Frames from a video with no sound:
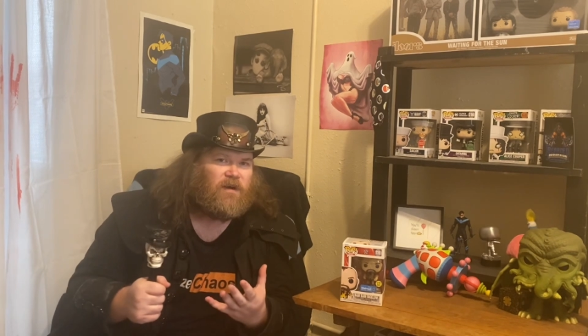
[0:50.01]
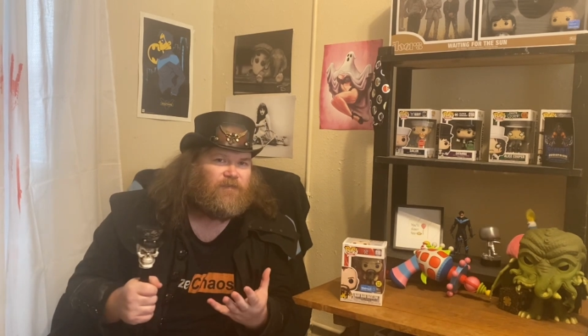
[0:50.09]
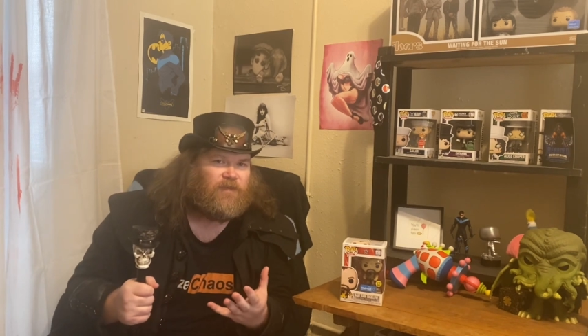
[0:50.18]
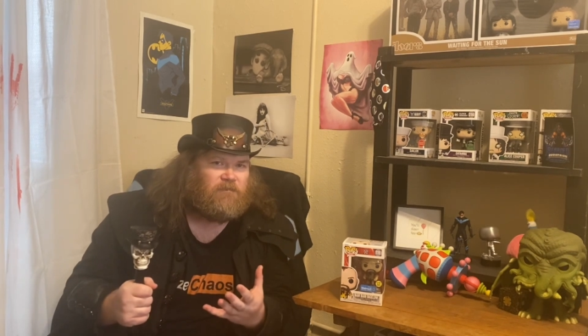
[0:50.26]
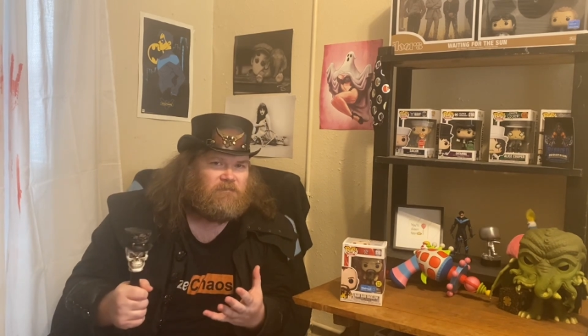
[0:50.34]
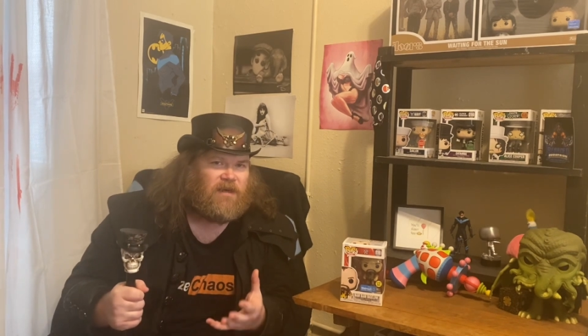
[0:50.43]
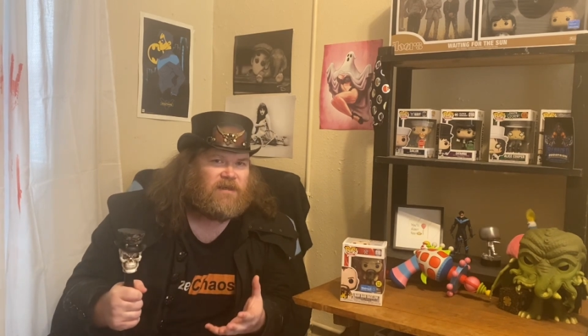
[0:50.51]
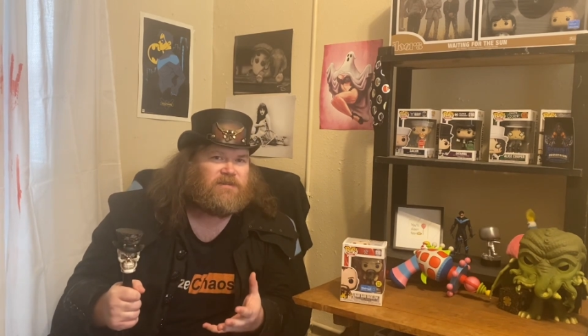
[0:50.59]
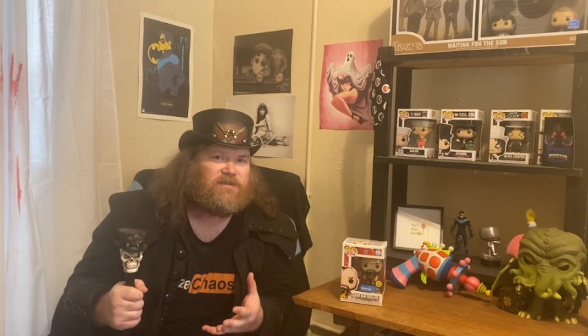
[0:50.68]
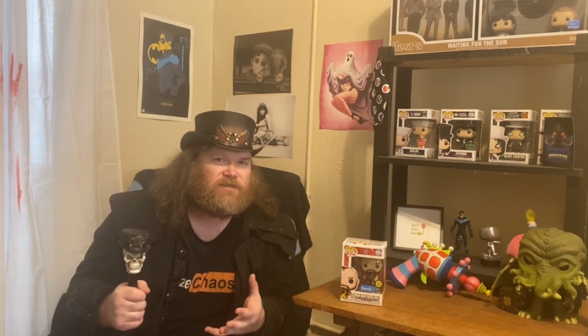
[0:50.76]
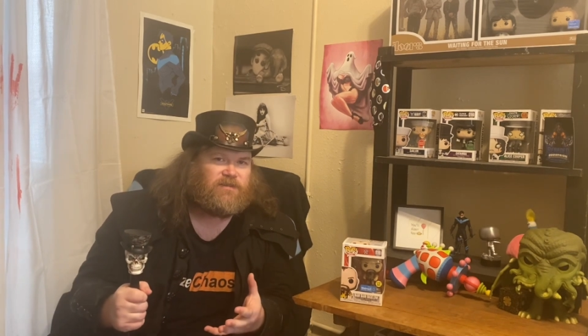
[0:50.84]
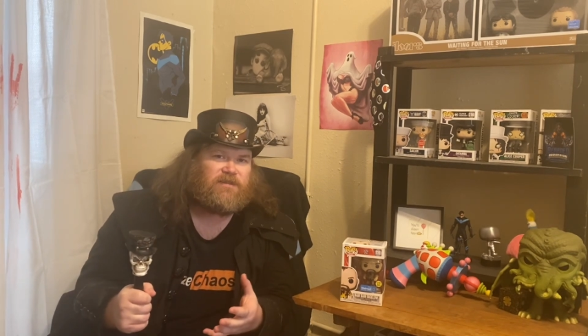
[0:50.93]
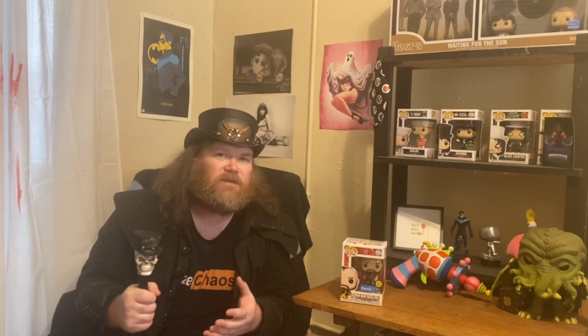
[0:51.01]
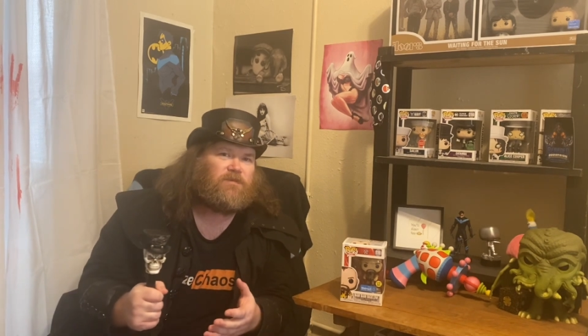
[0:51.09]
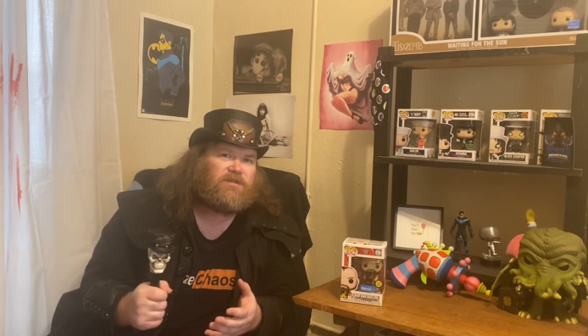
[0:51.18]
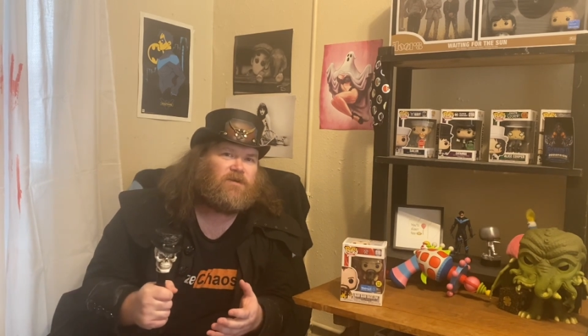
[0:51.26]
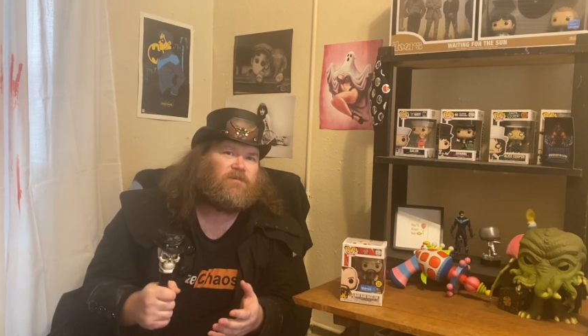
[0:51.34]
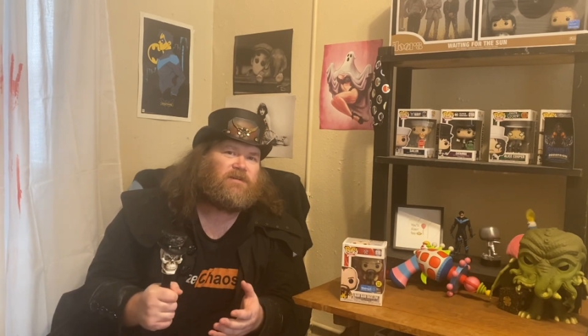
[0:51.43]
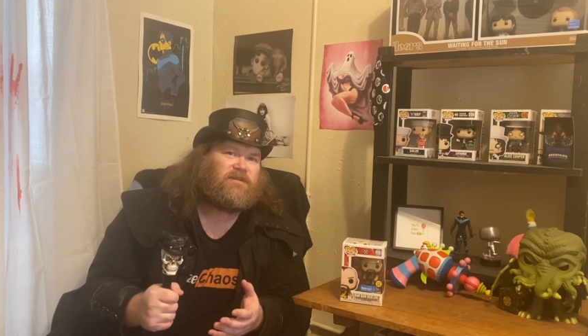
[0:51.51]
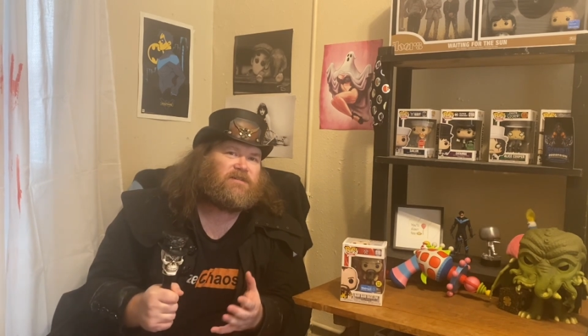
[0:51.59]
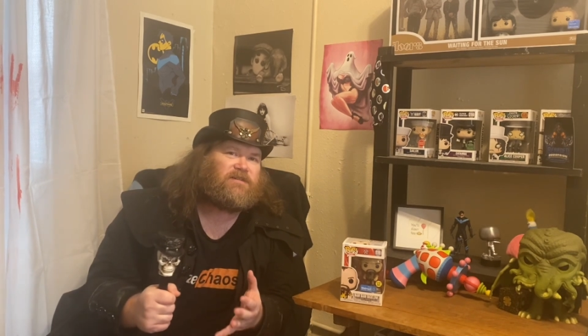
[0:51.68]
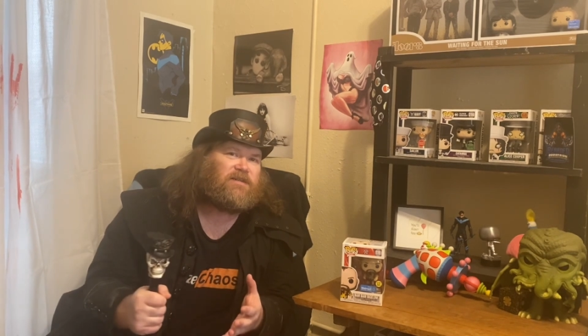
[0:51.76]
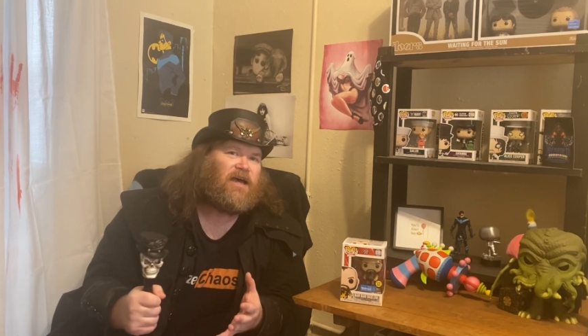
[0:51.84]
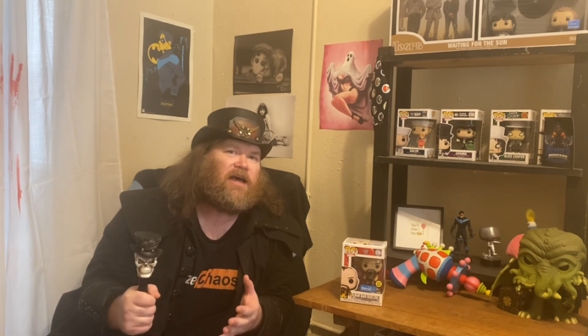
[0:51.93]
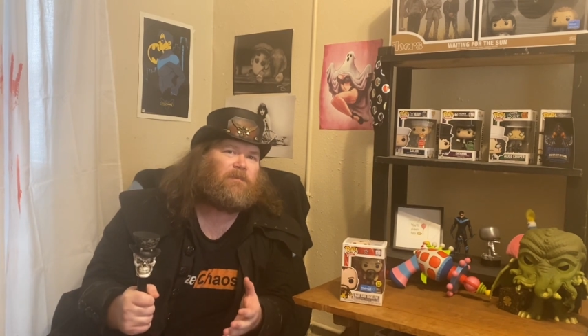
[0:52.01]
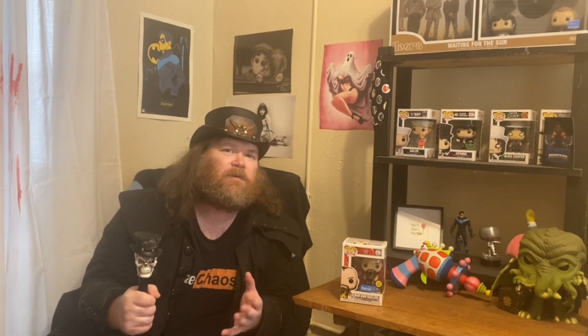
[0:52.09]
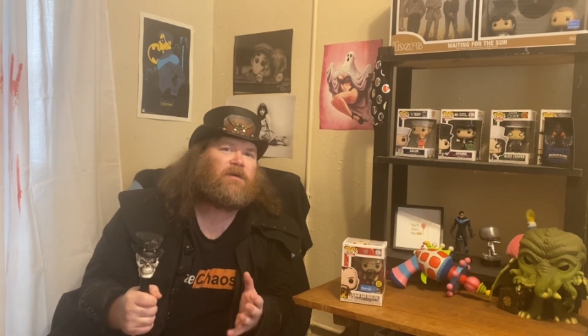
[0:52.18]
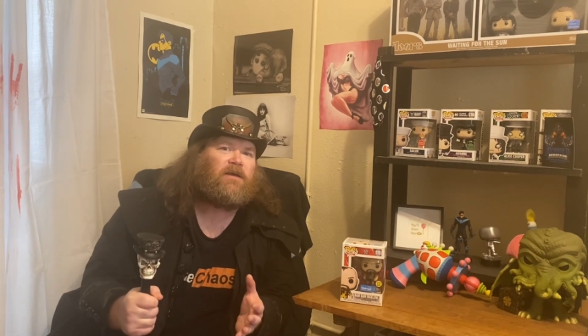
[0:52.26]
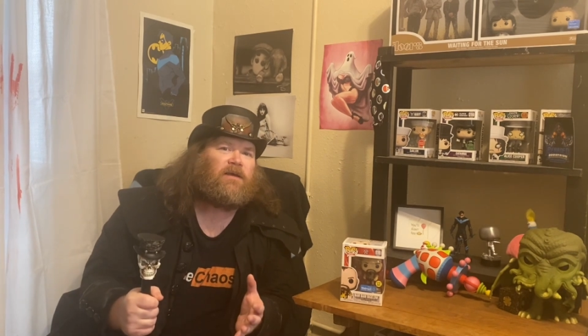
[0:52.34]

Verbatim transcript: of the monsters that was going to stop